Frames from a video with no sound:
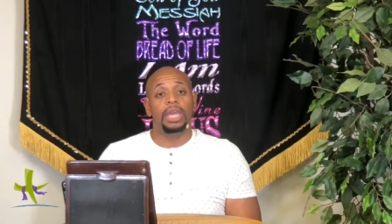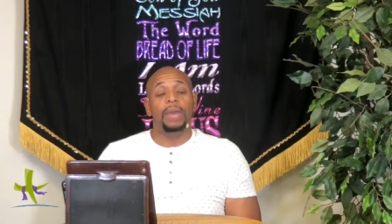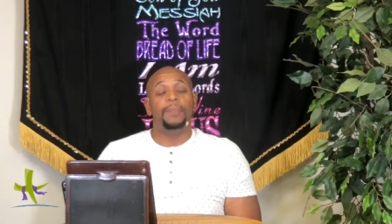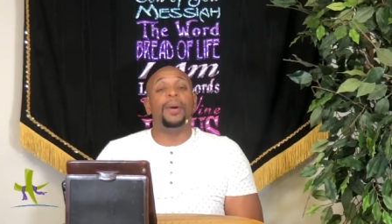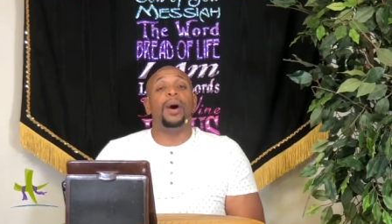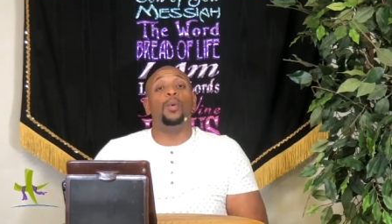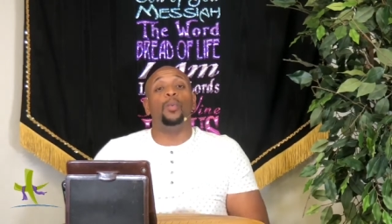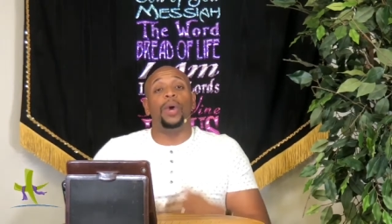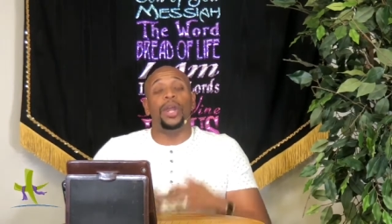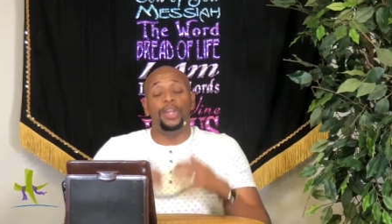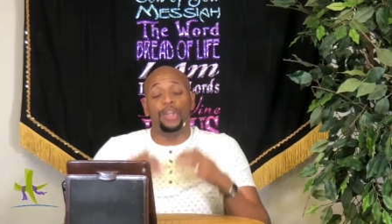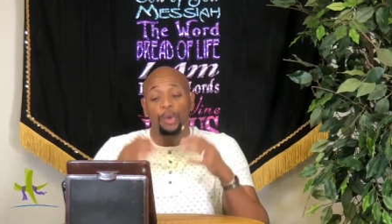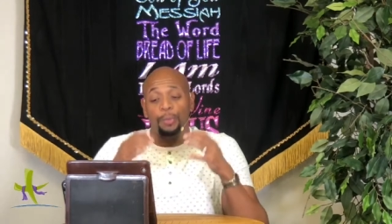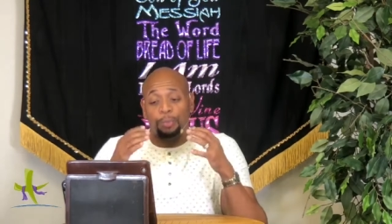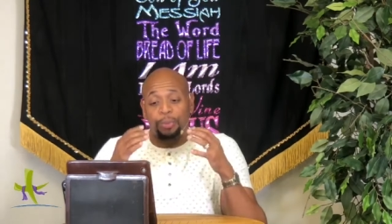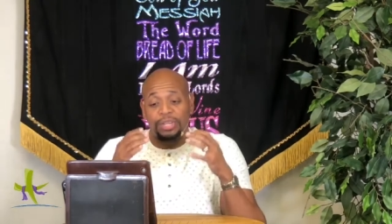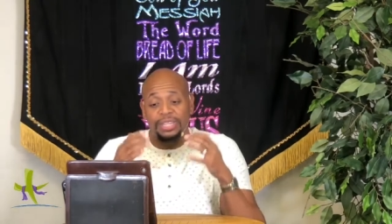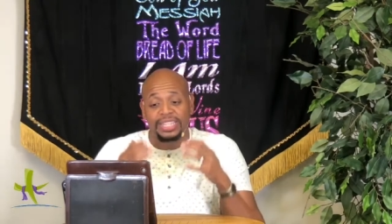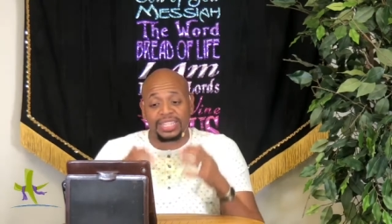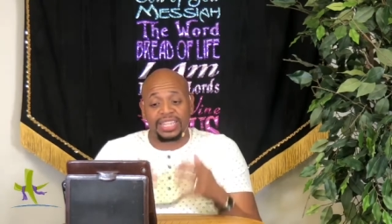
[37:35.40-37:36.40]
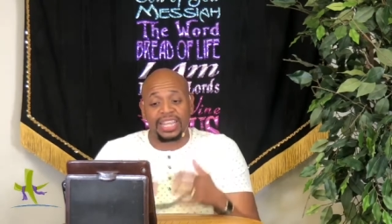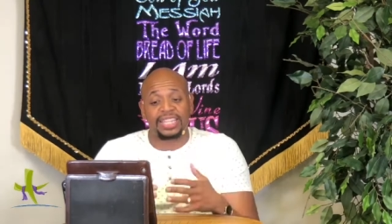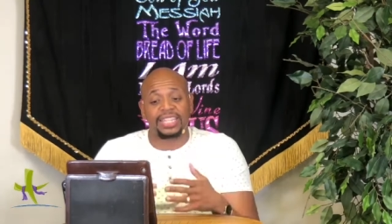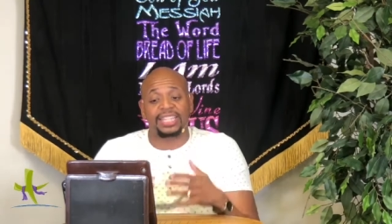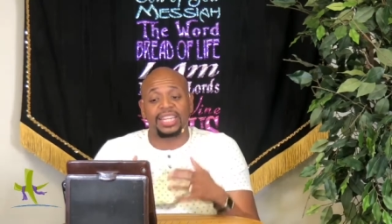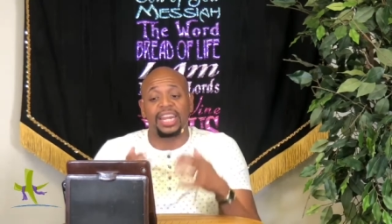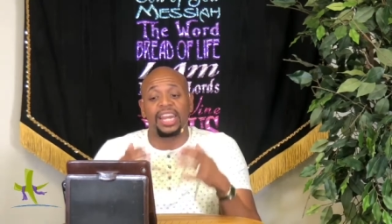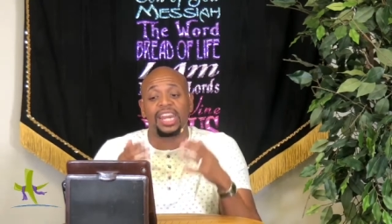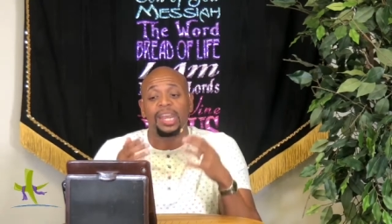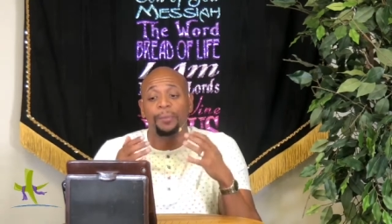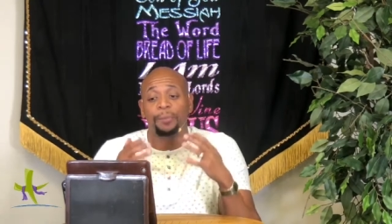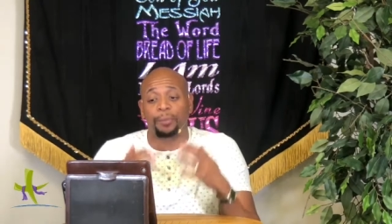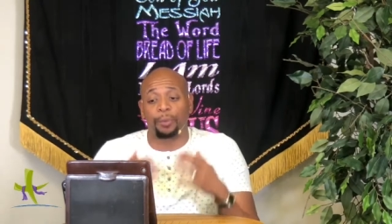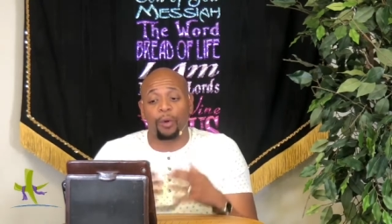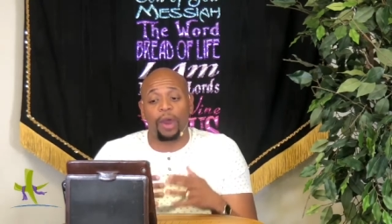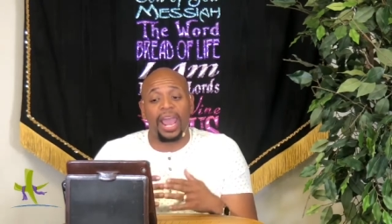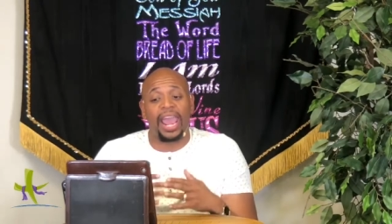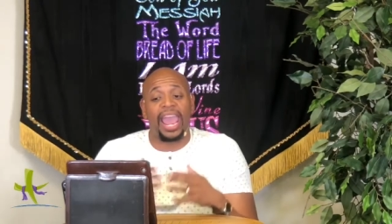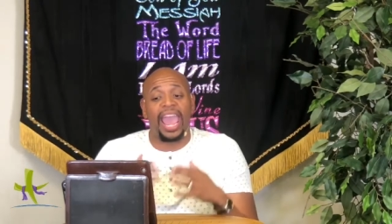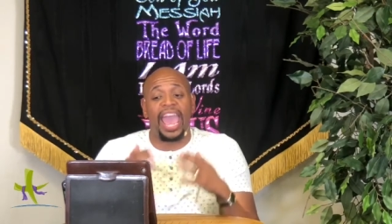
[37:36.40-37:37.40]
But when you persistently
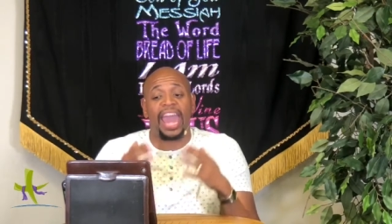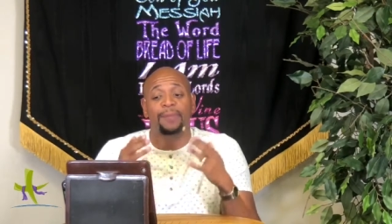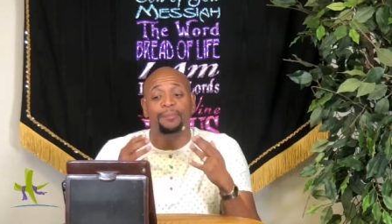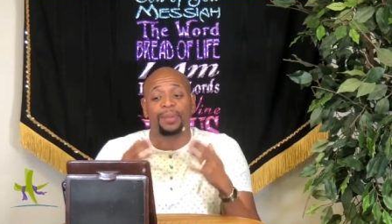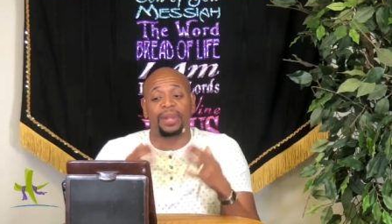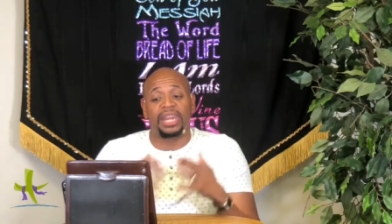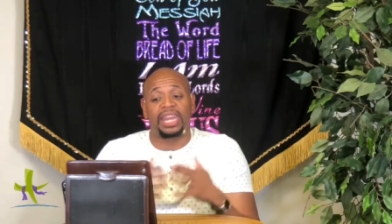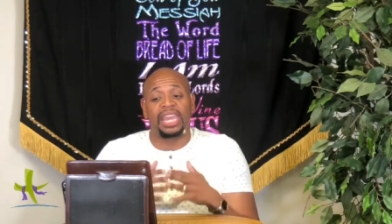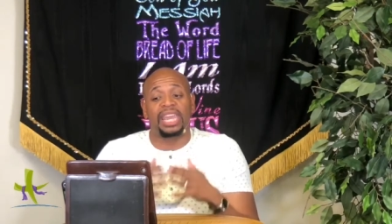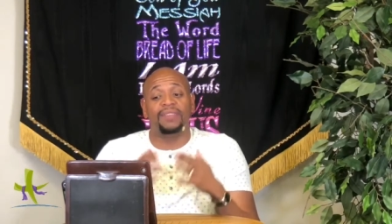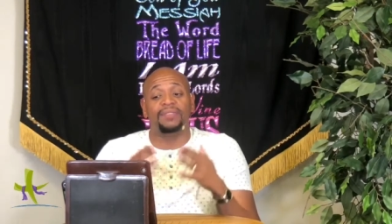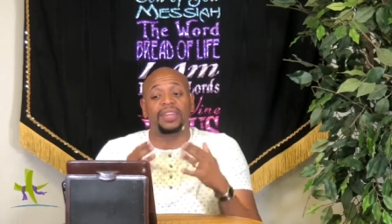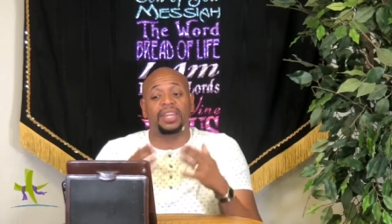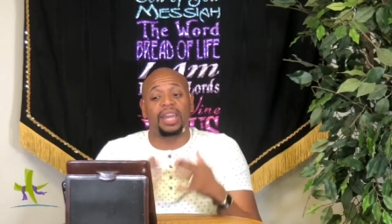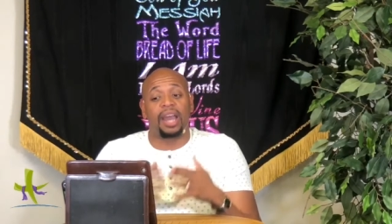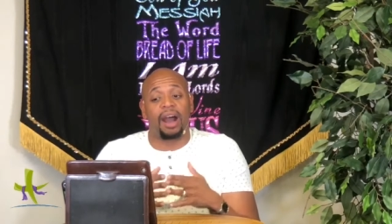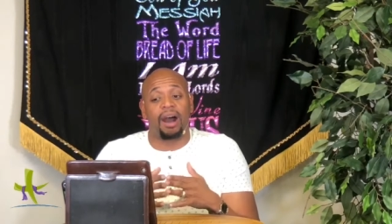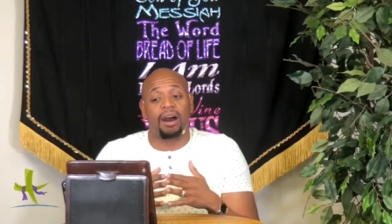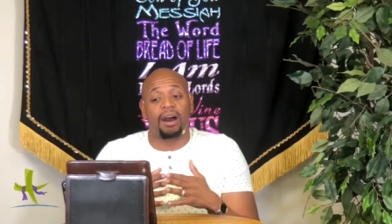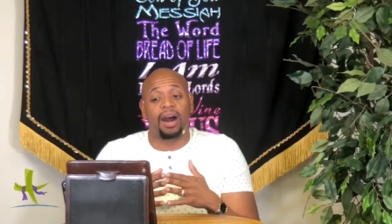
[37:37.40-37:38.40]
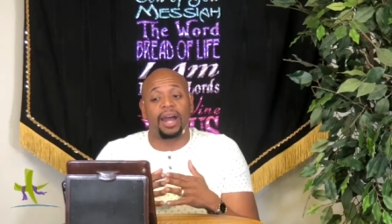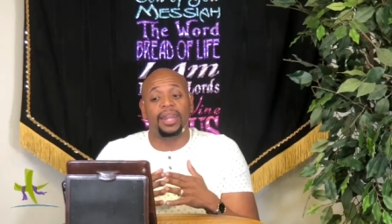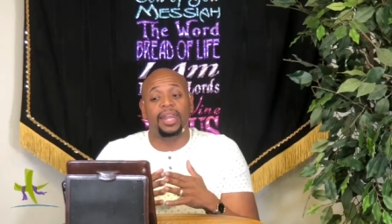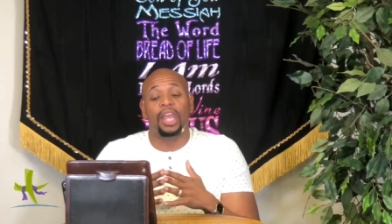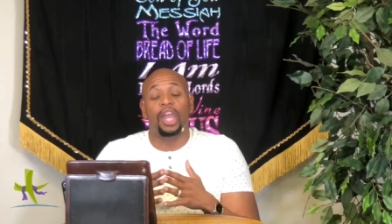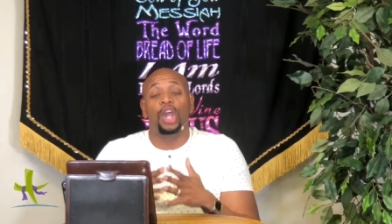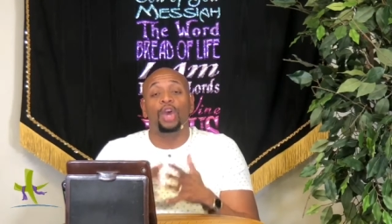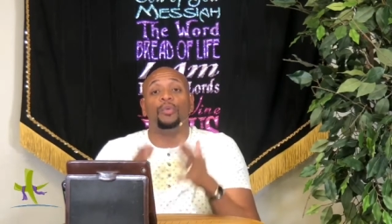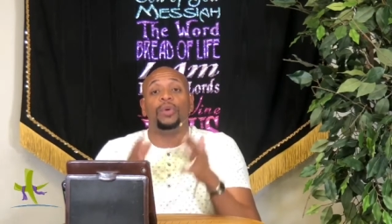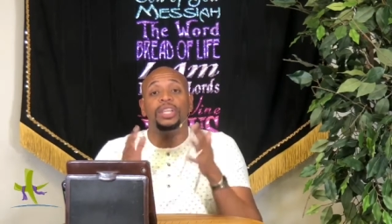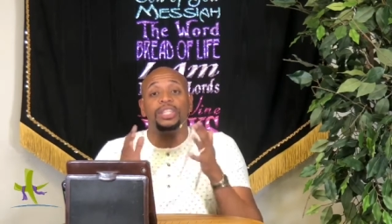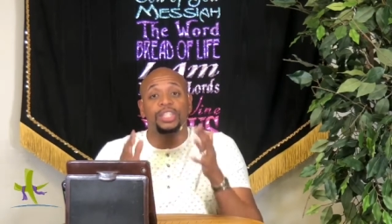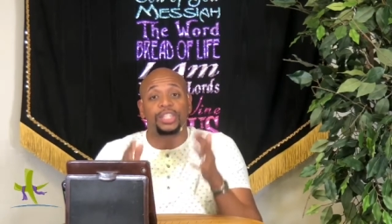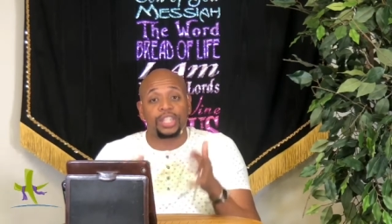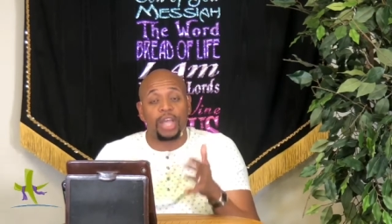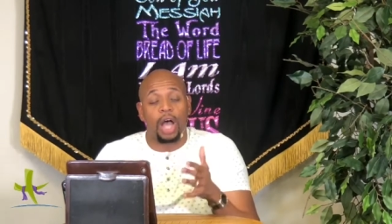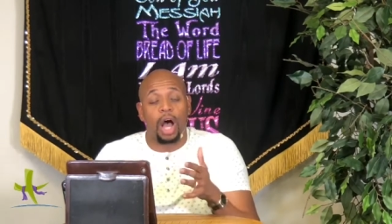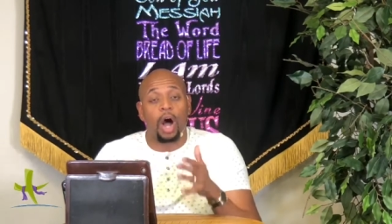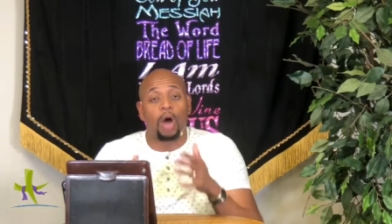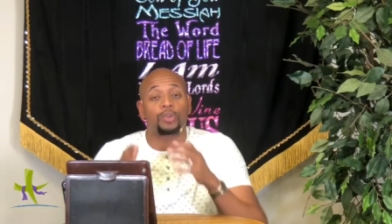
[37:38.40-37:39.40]
pray and believe God,
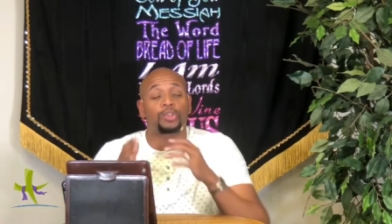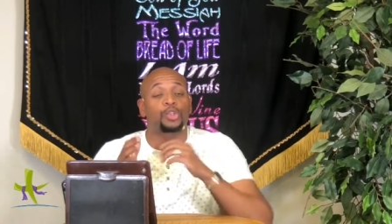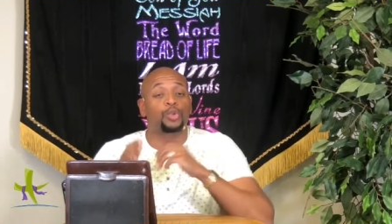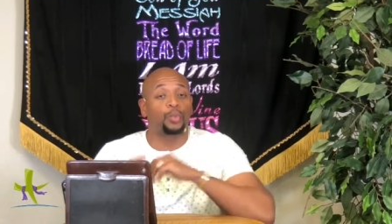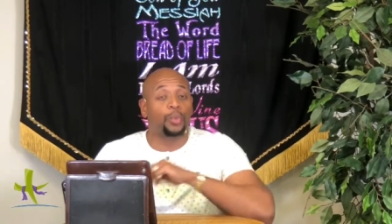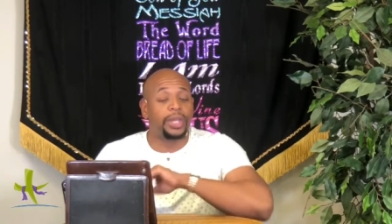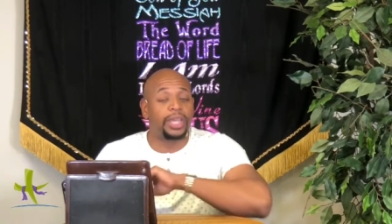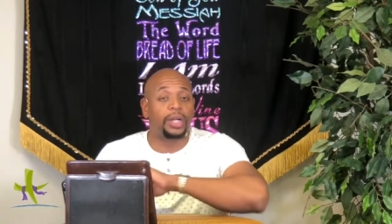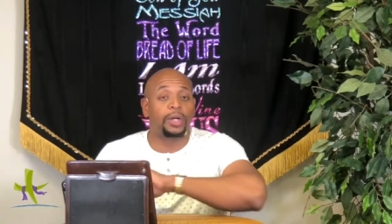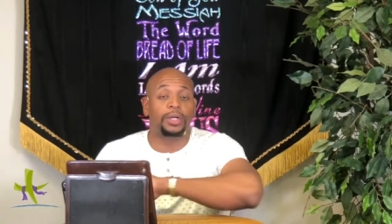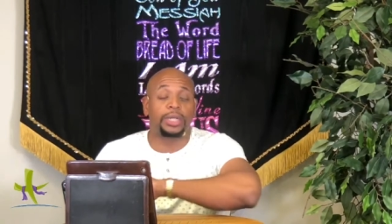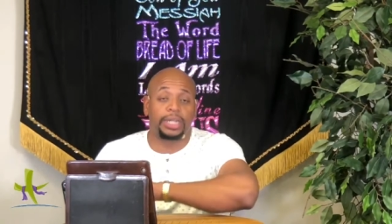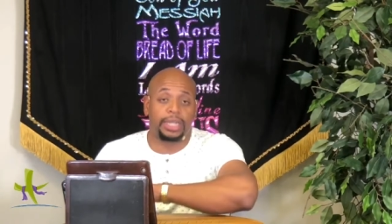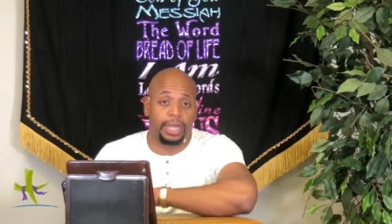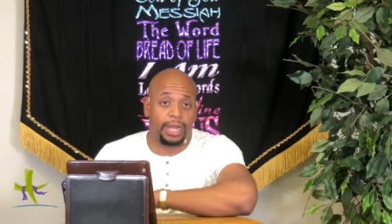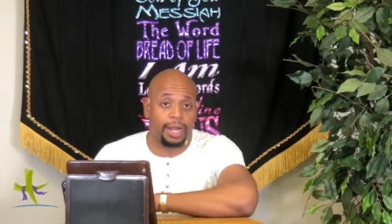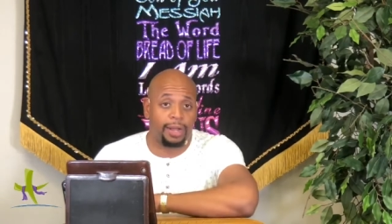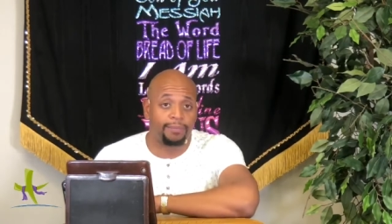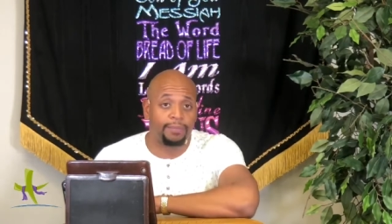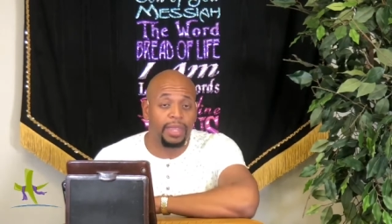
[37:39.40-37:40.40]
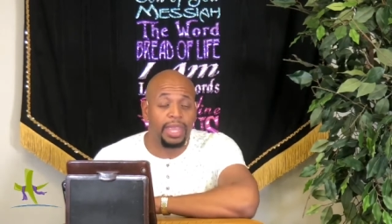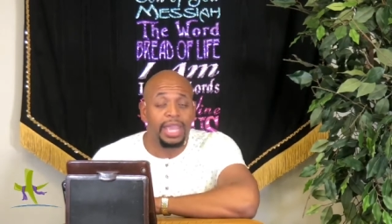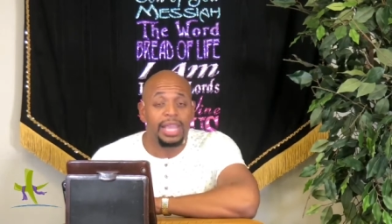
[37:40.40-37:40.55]
results will come.